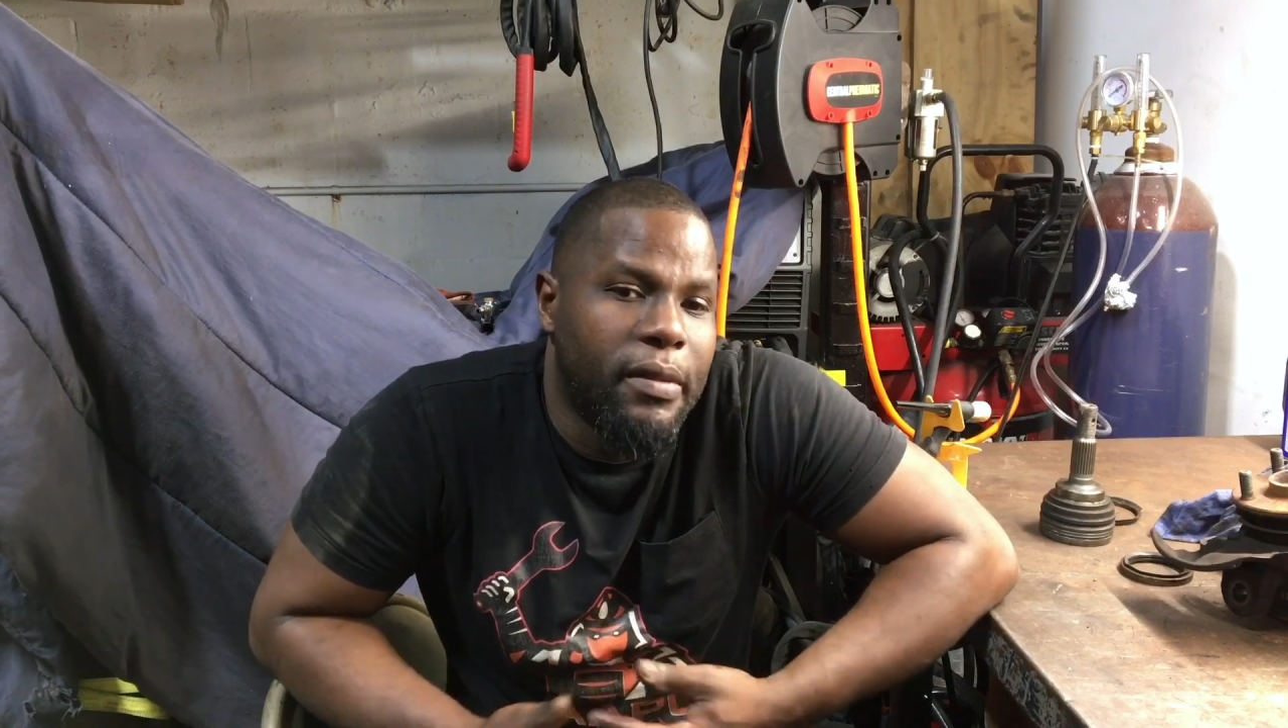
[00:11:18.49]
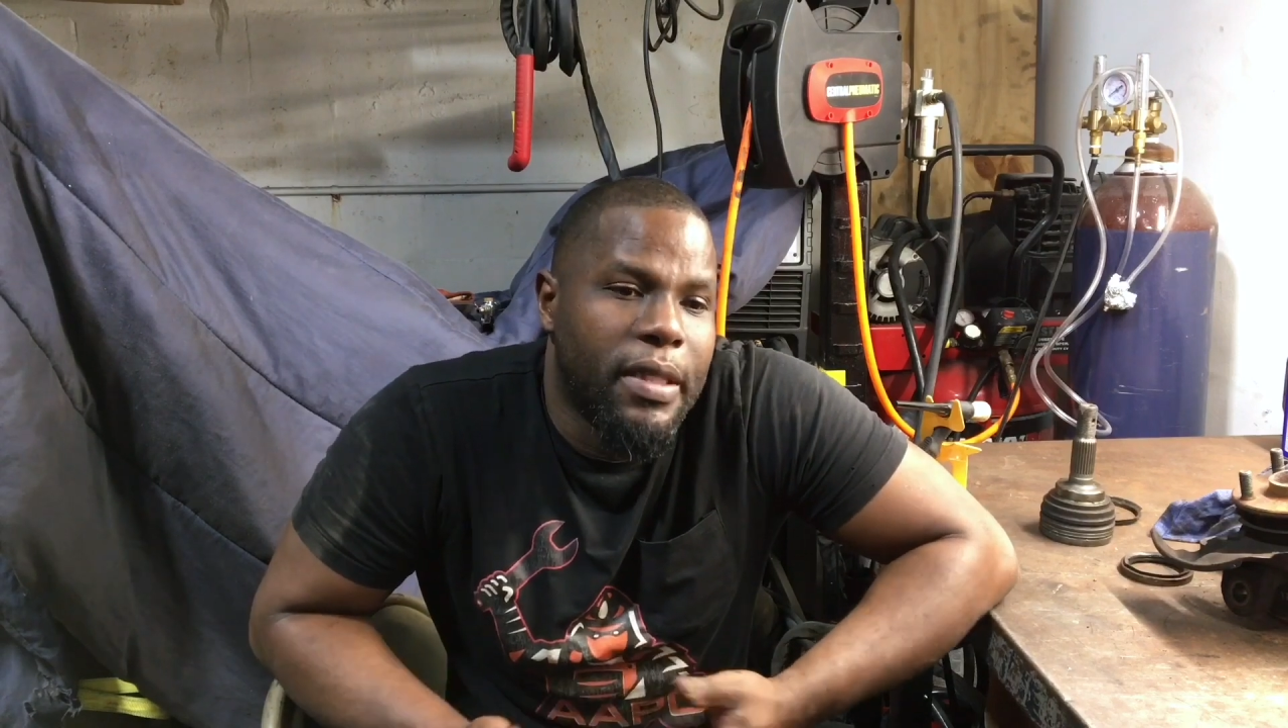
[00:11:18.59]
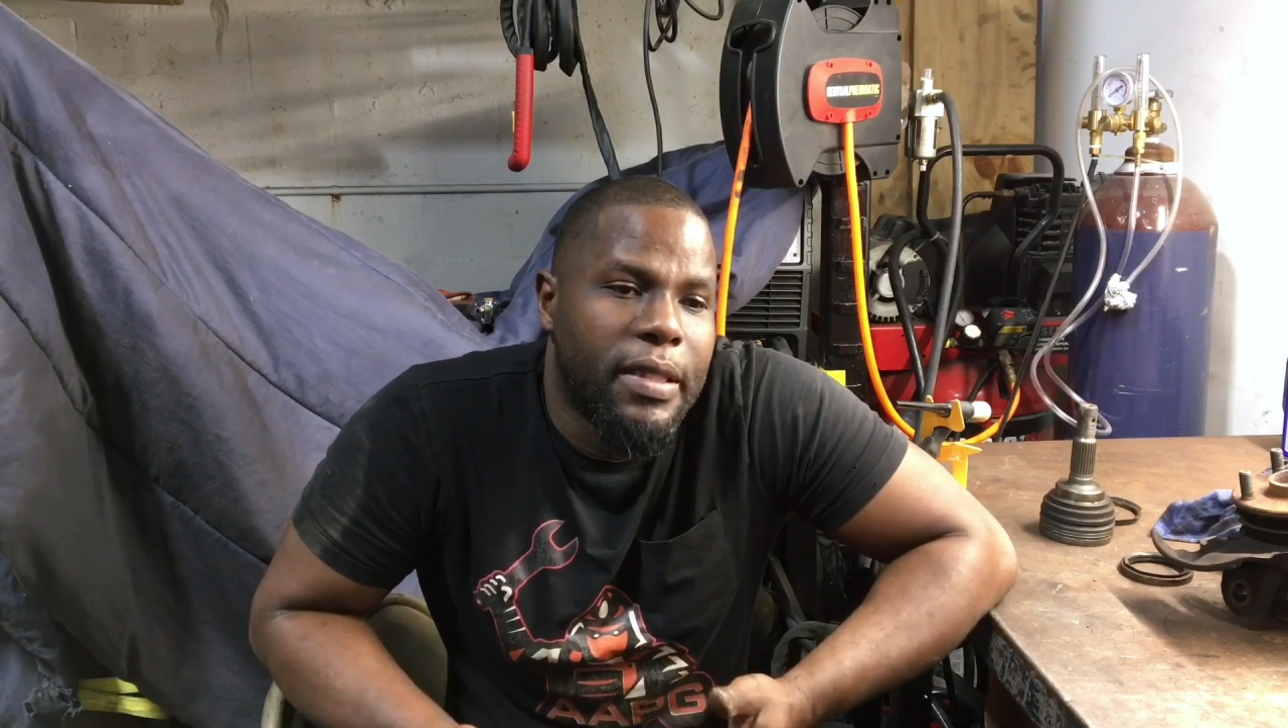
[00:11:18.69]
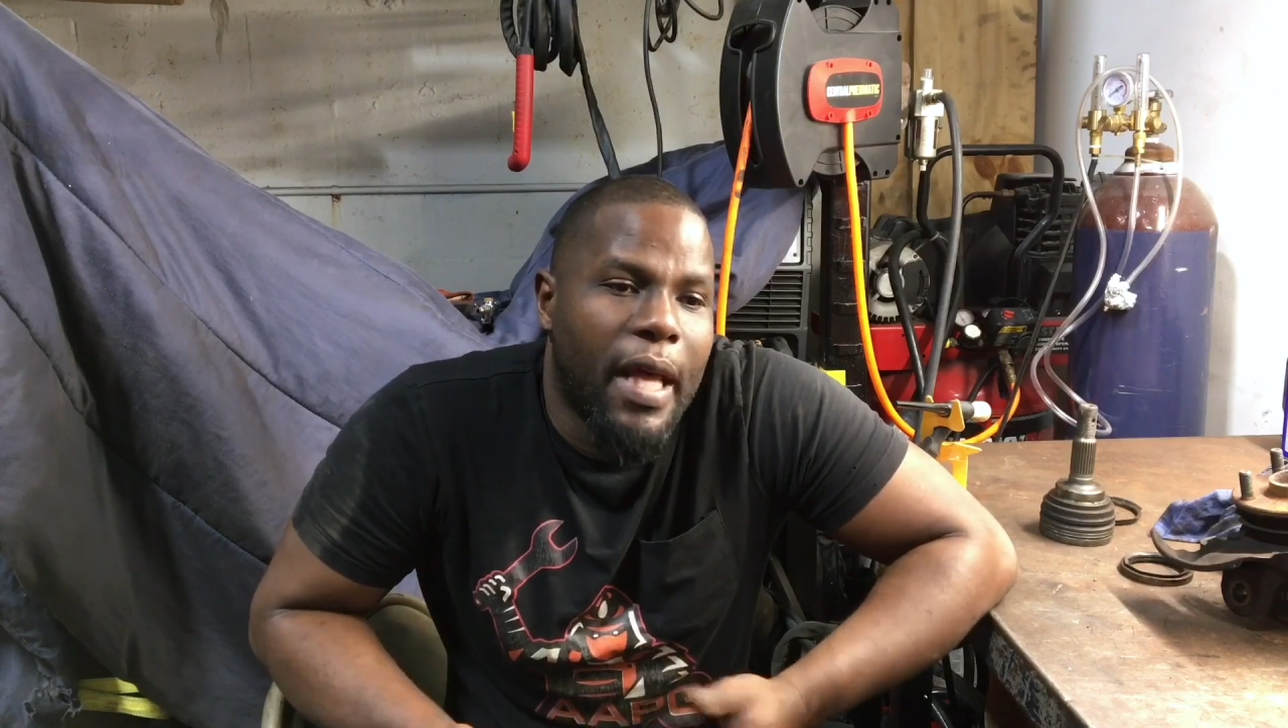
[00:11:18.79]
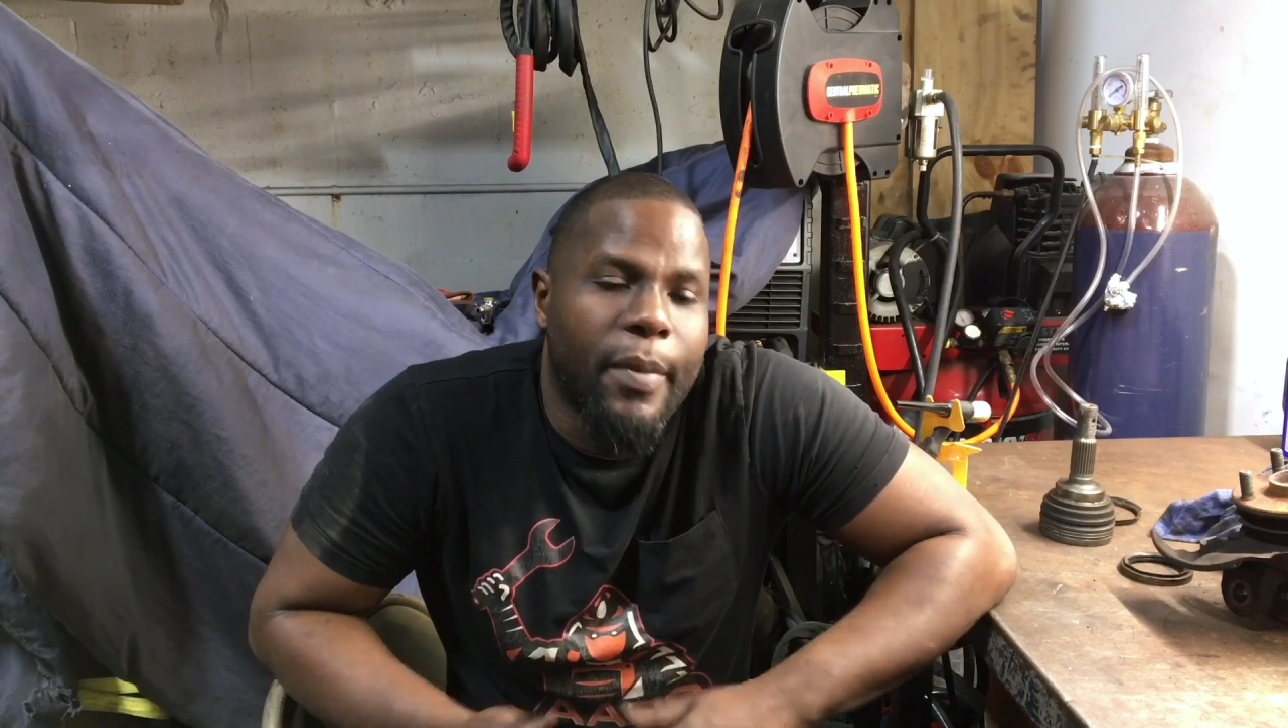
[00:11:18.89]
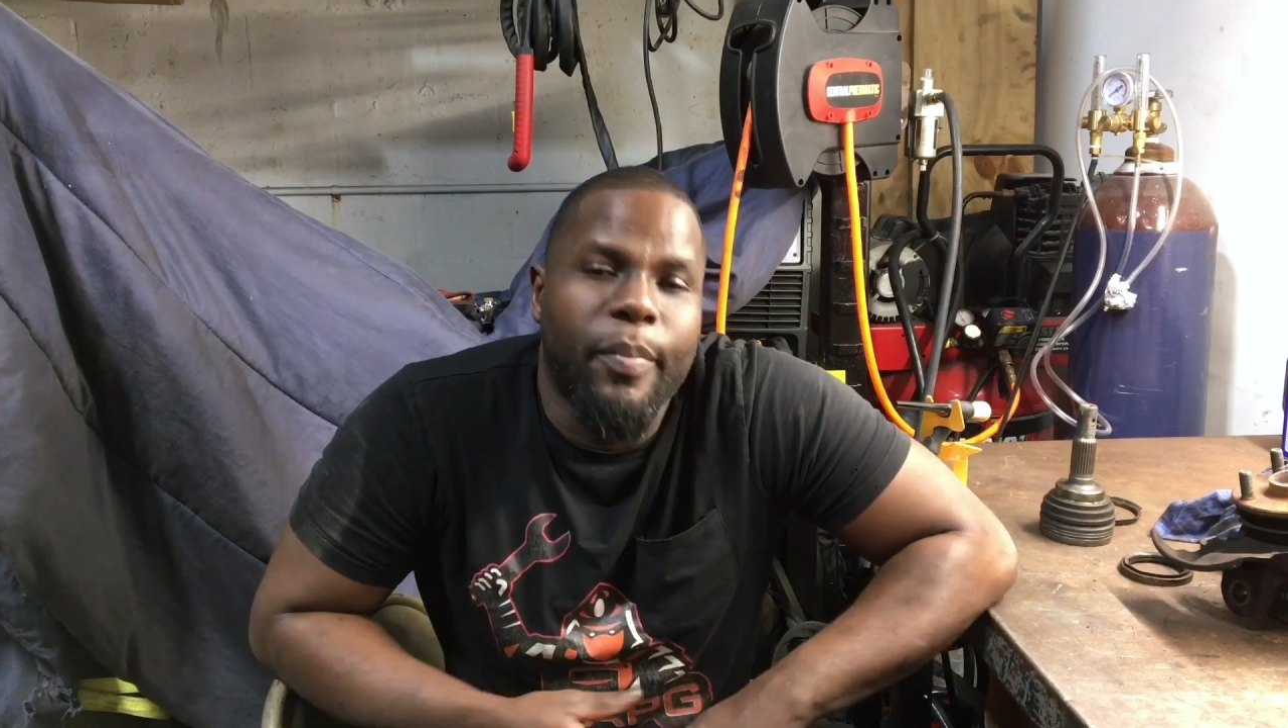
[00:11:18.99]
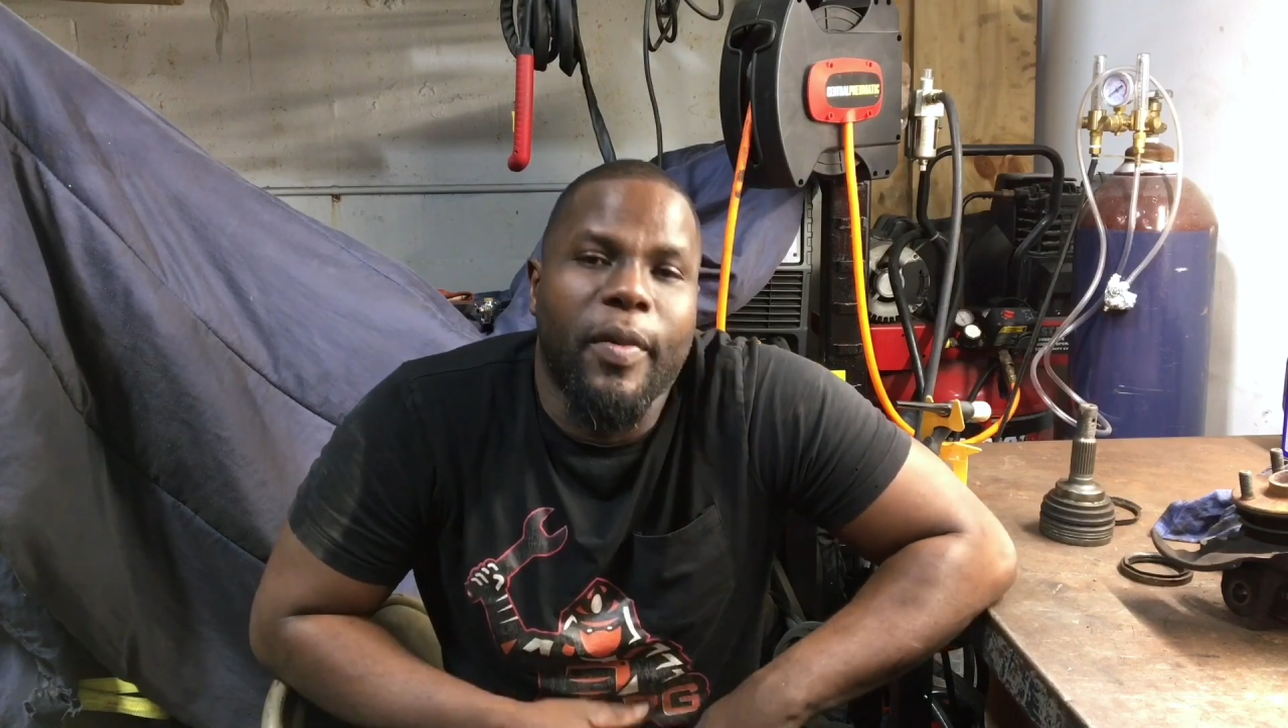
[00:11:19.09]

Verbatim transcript: it's not